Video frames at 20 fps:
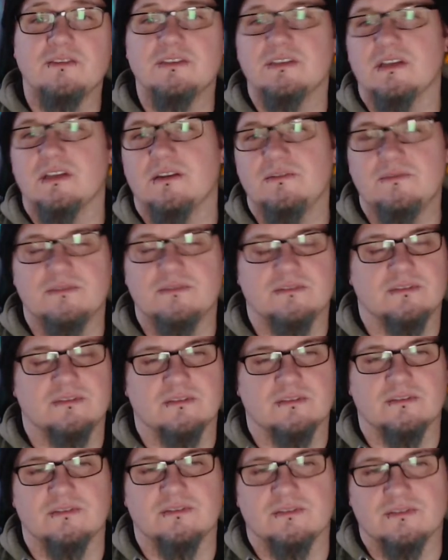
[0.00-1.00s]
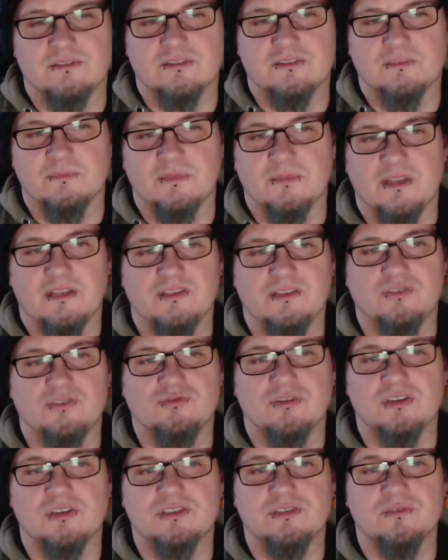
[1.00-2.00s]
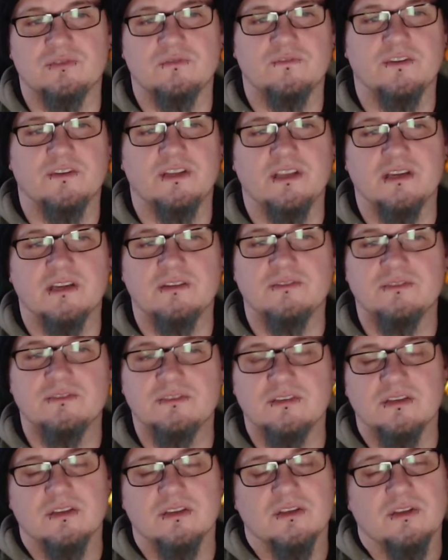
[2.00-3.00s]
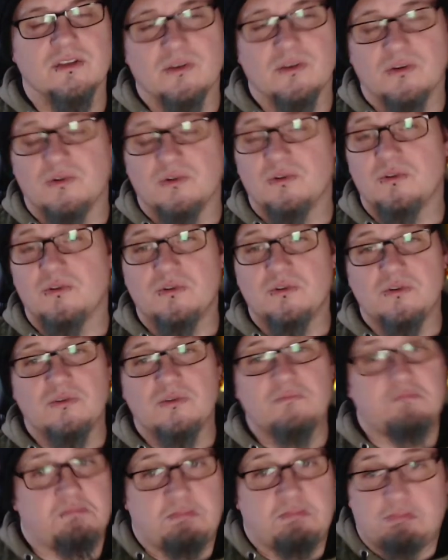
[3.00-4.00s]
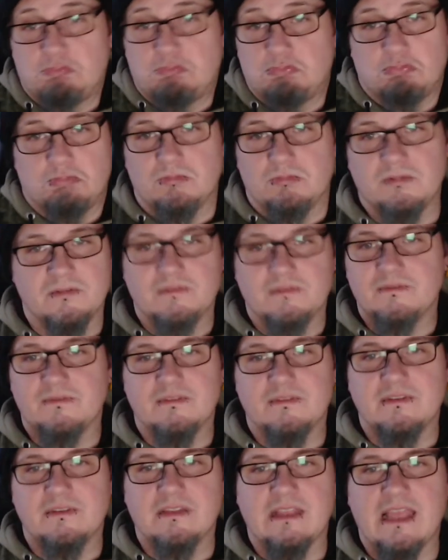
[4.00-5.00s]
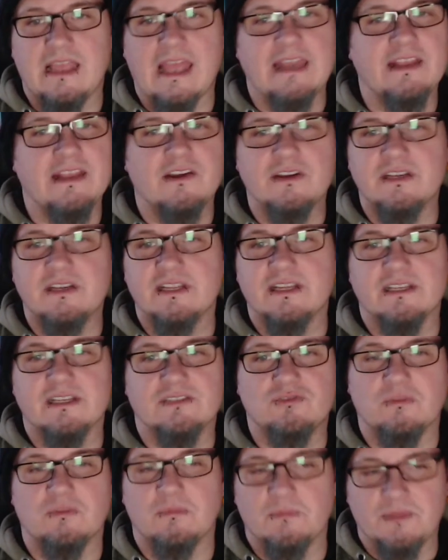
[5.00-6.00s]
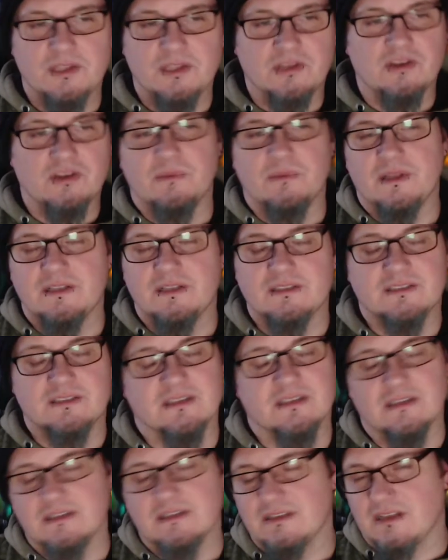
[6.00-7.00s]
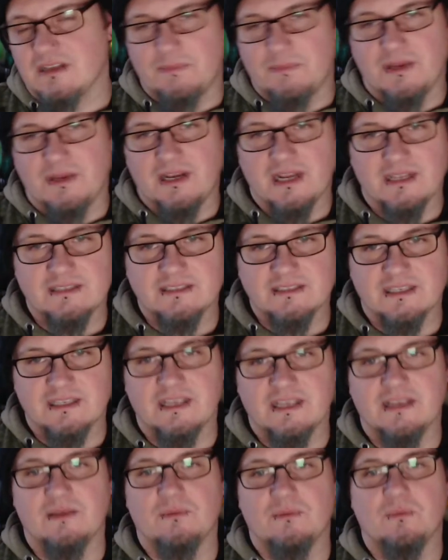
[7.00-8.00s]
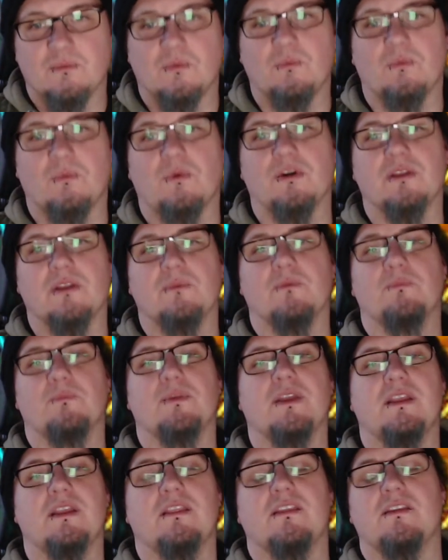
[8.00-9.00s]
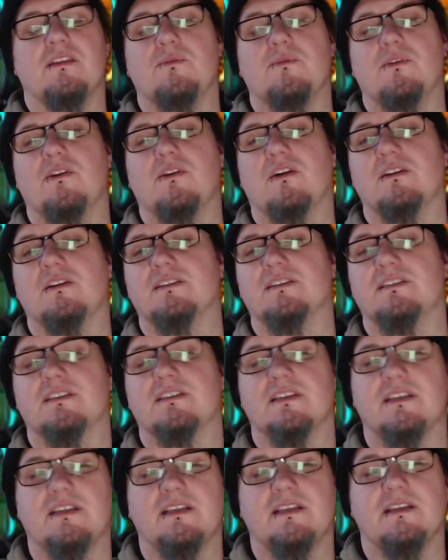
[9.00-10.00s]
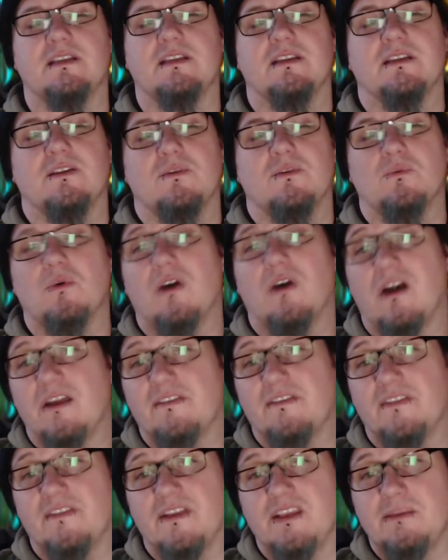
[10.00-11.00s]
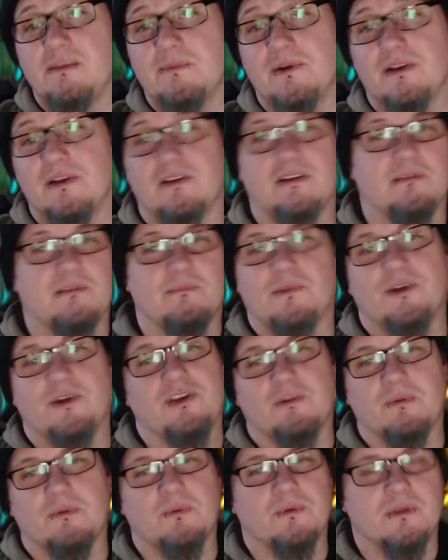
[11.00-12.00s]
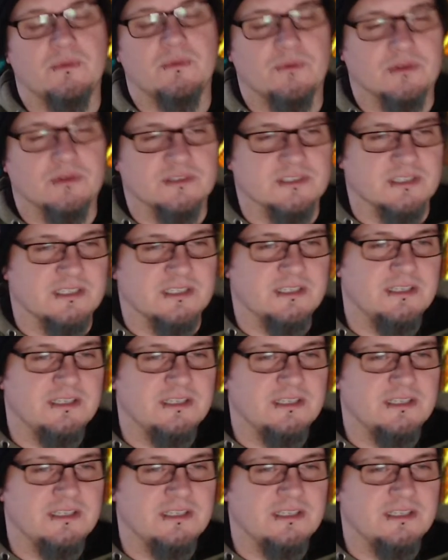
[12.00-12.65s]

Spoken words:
You know, some instructional videos, or any ideas? Drop them in the comments. I'd be glad to hear what it would be that you would like to see. What I think you might like might not be what you want to see.